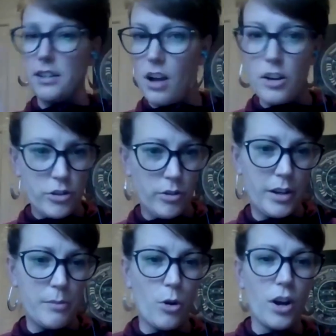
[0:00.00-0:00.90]
is not true
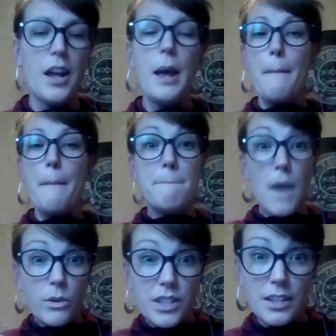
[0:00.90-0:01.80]
anymore.
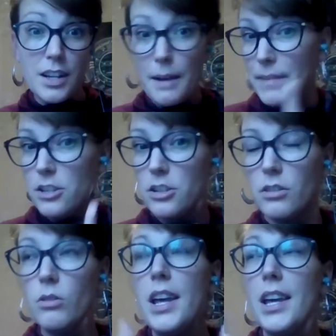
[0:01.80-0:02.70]
Most of the time they
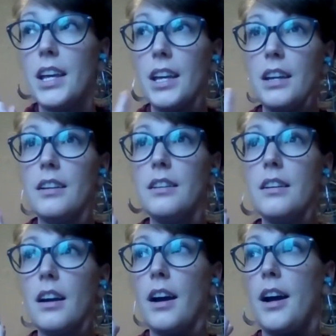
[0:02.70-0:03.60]
do in